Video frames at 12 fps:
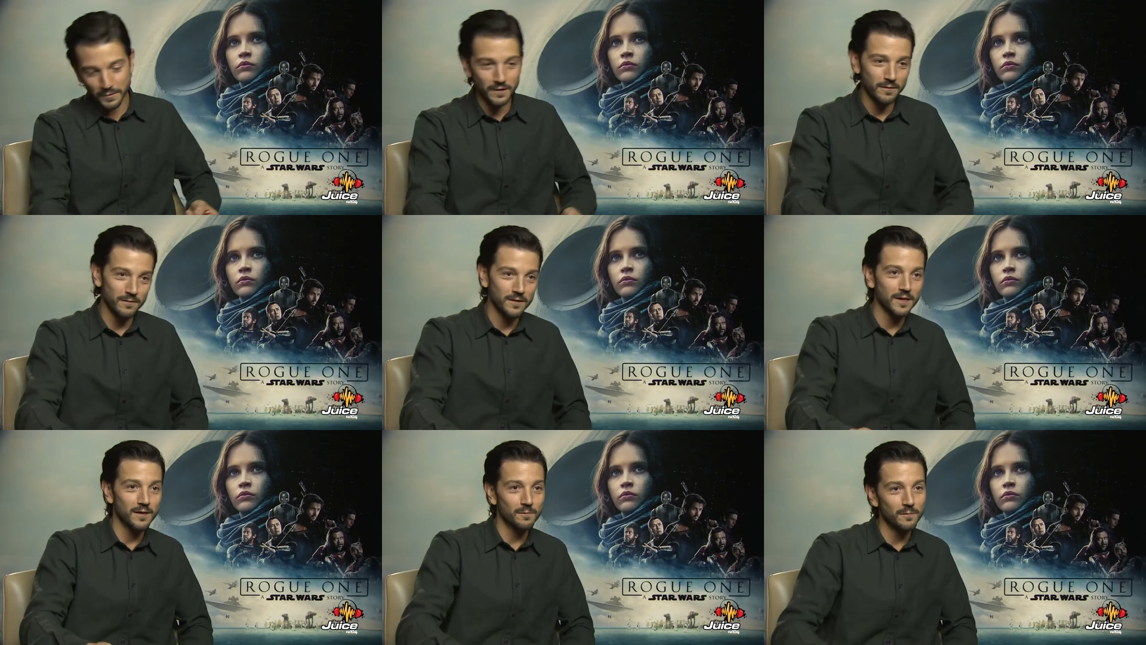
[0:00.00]
Speaker 1: be
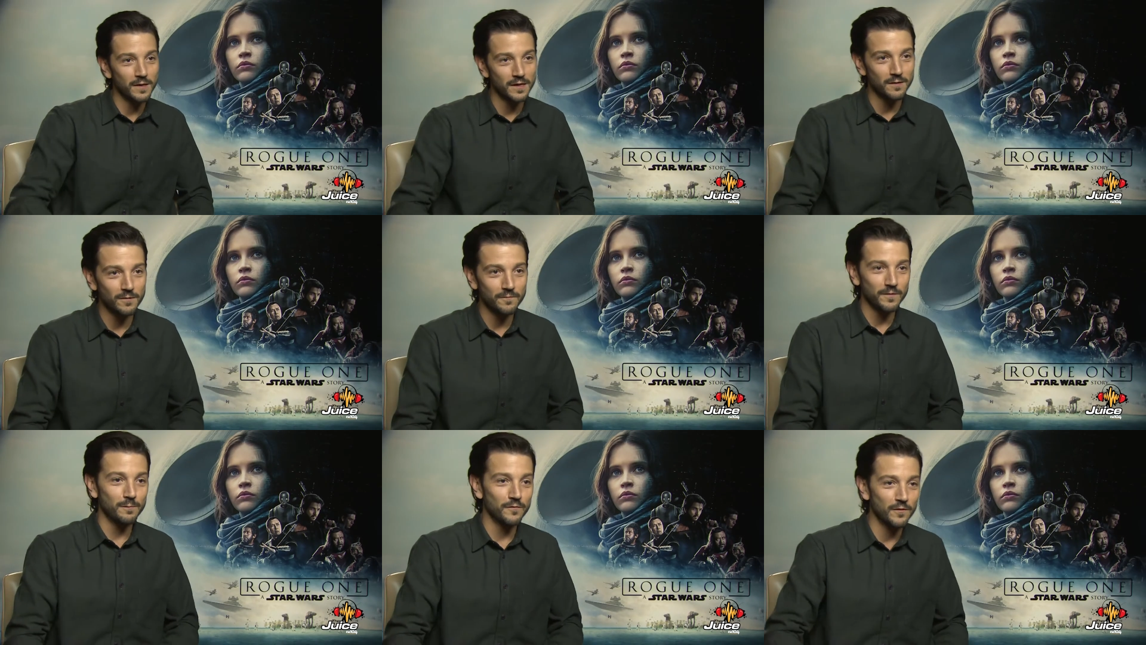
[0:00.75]
looking at me, what
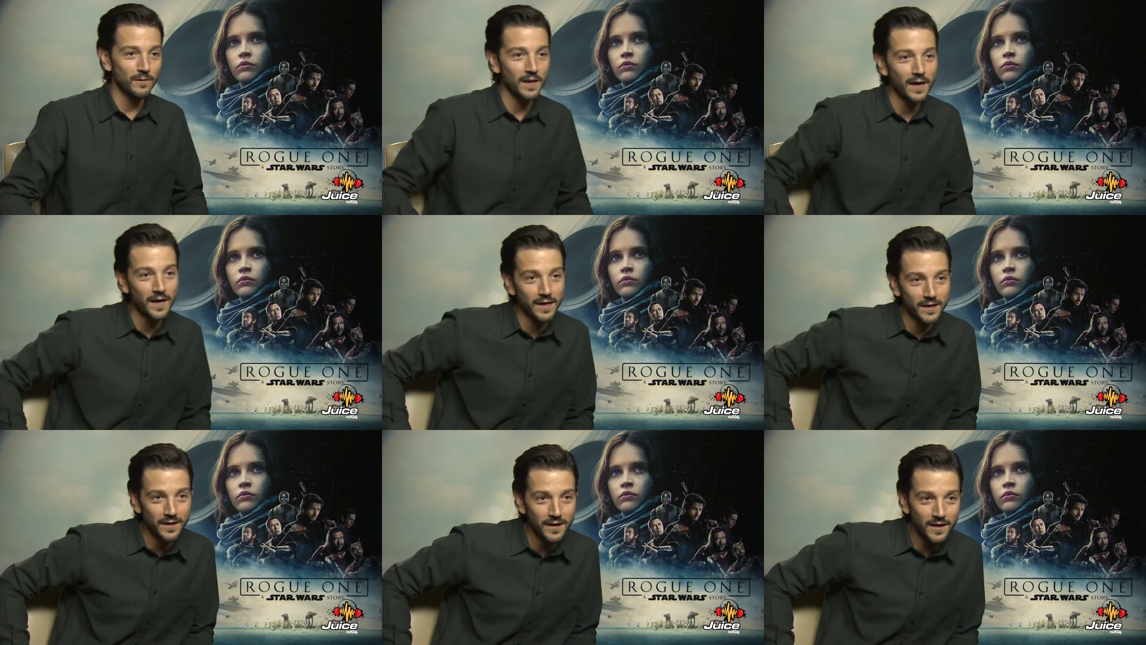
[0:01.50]
films you
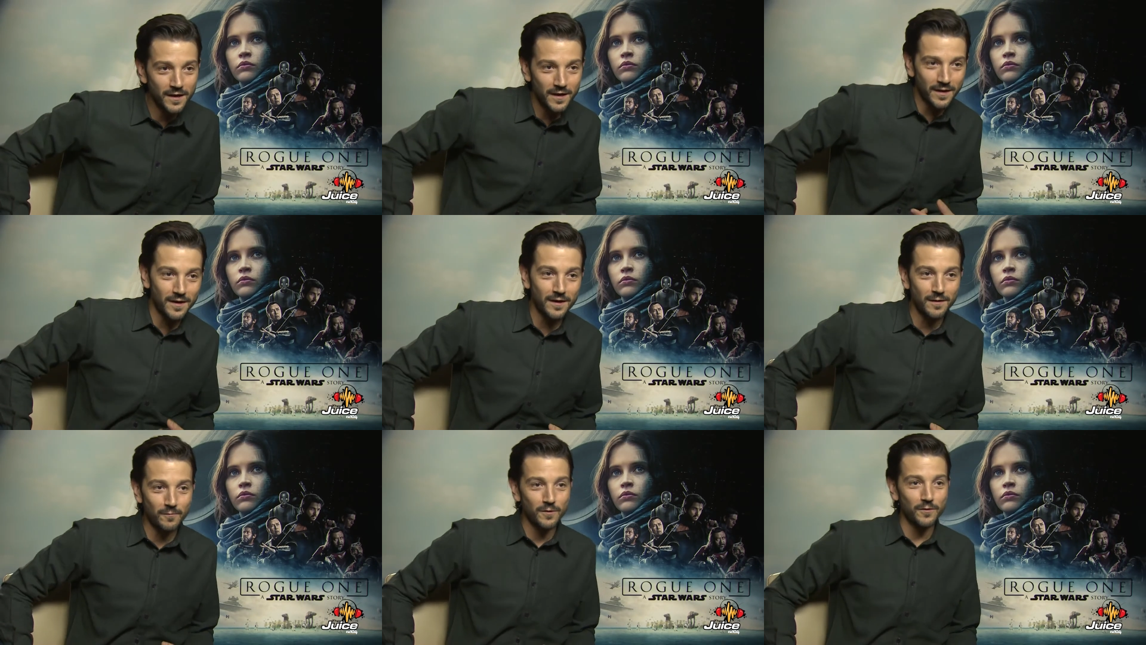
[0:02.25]
like,
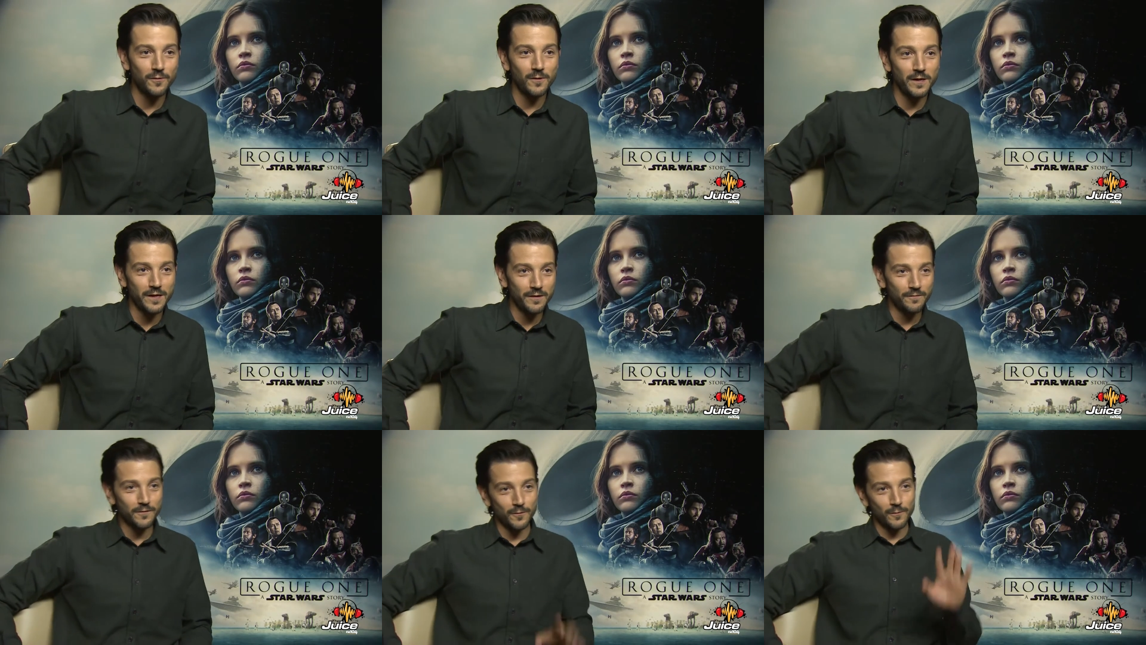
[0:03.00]
uh, where do you
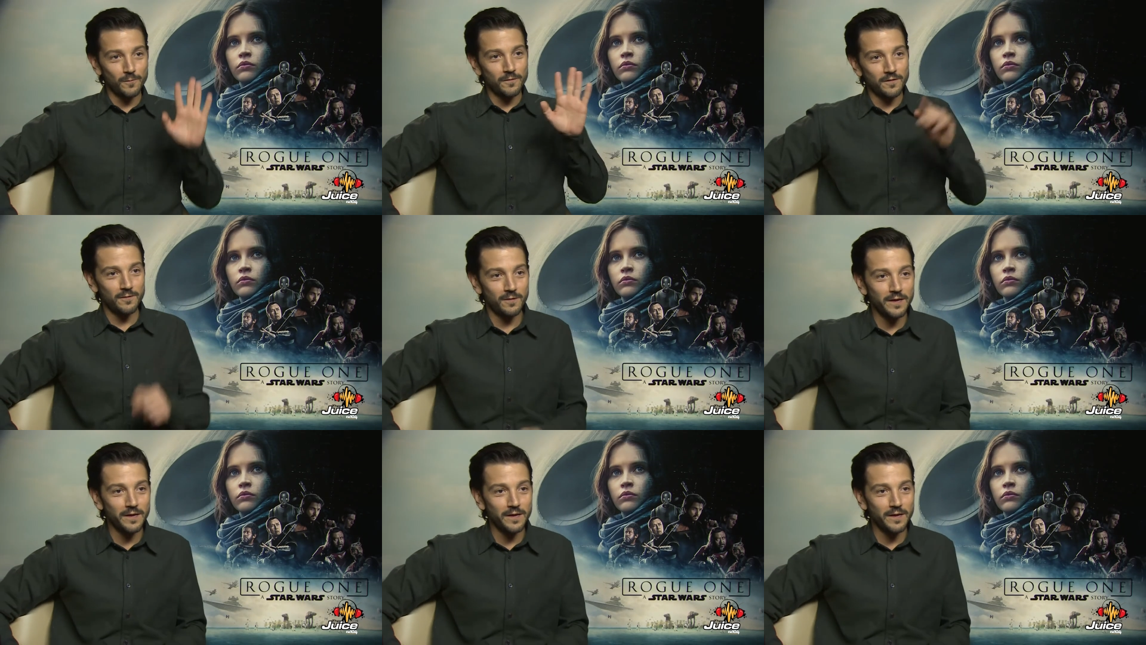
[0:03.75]
live, cool, see you